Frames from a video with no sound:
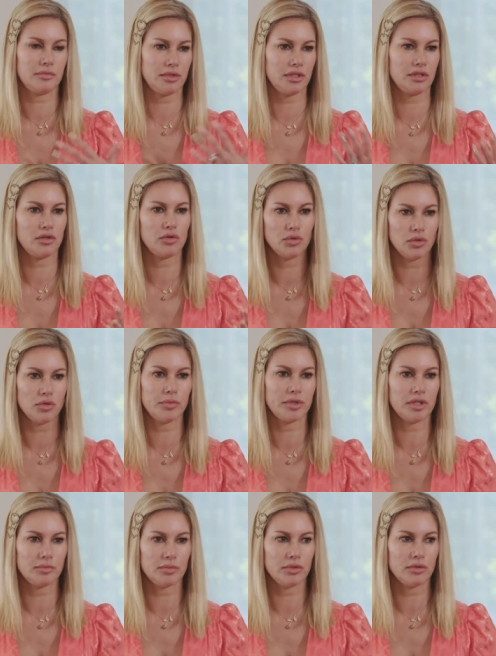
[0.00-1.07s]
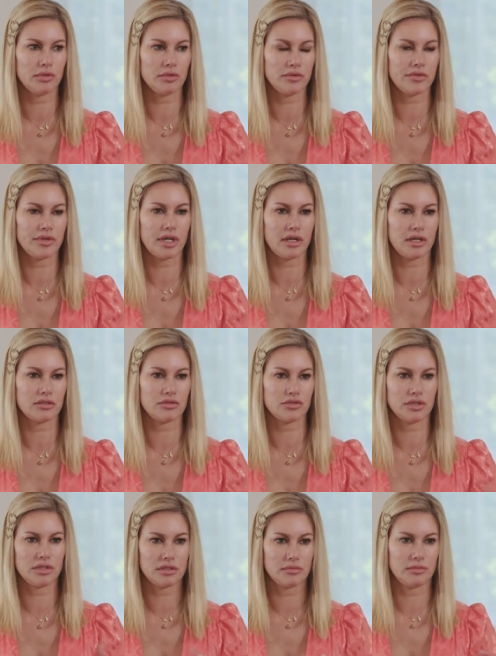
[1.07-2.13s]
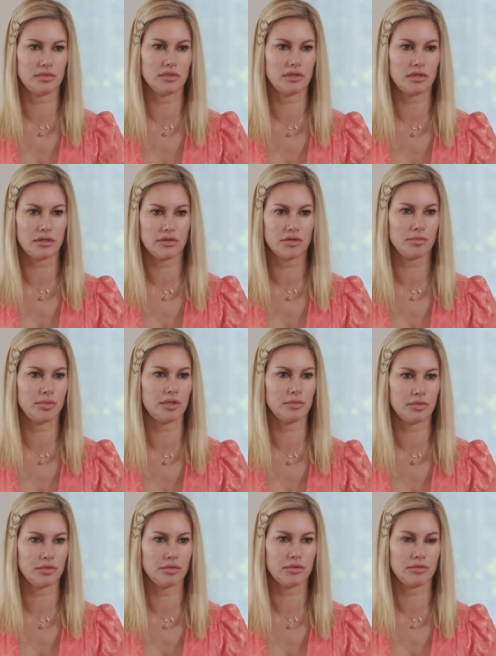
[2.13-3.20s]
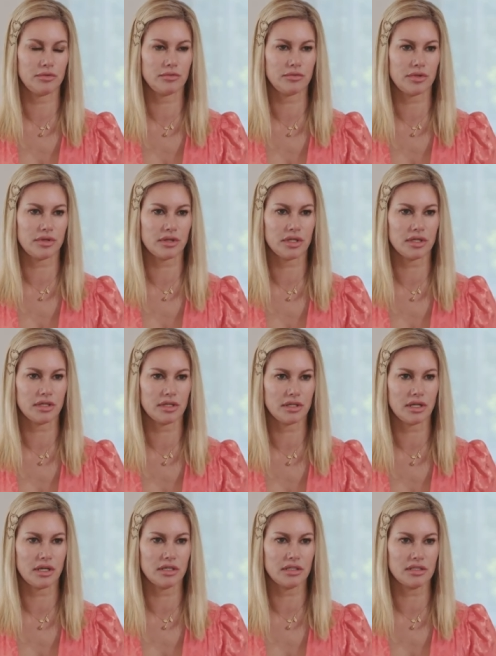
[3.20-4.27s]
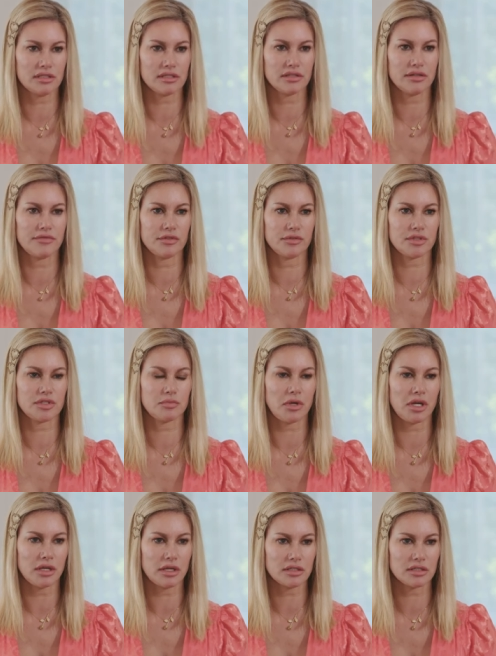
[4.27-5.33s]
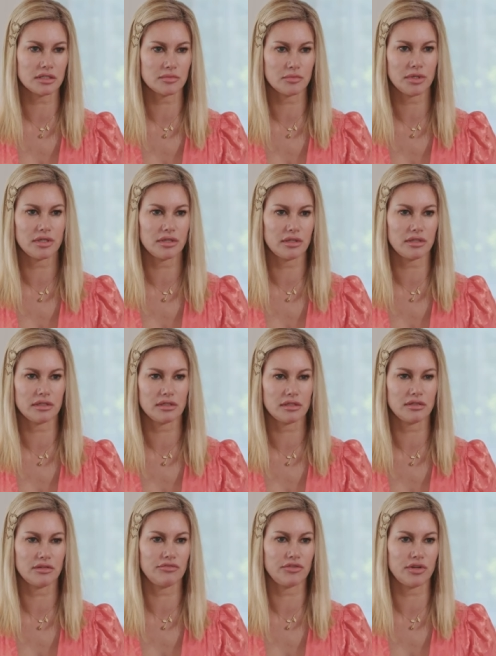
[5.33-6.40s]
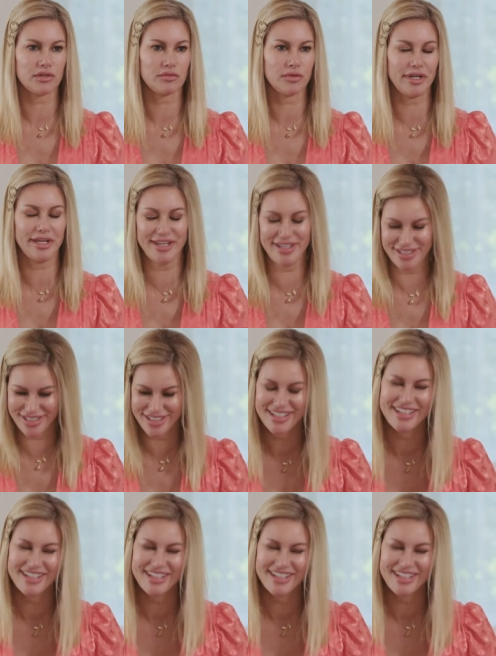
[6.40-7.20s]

being cool people that treat other people with like kindness, love, and respect, but in a fun way